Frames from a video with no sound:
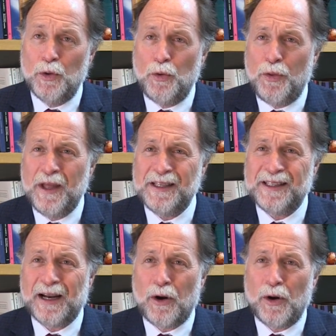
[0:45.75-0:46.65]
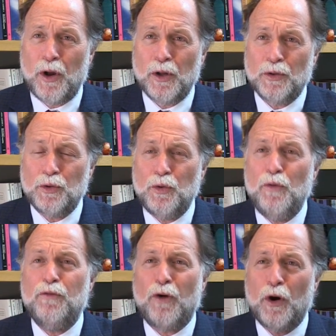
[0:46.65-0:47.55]
to things that are not
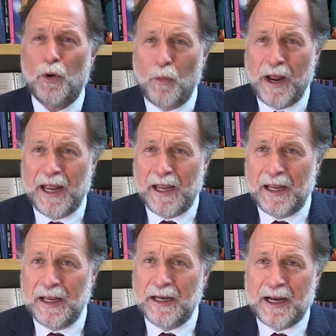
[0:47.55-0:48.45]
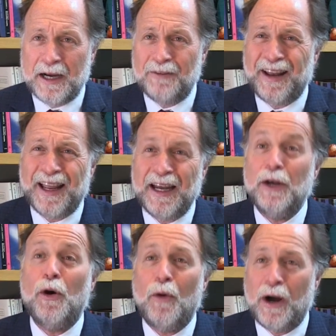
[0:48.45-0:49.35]
too far away, kind of like
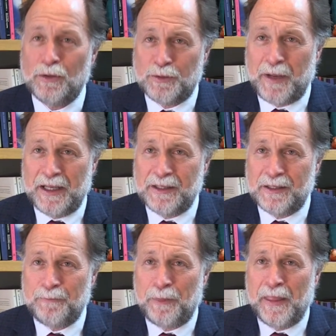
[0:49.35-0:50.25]
in know-how space.